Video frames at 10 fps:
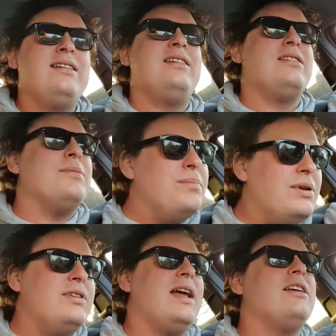This is a
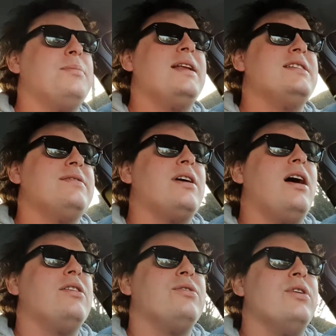bloody expensive
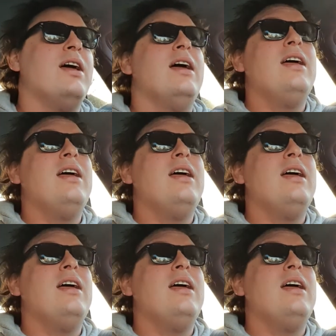car to run.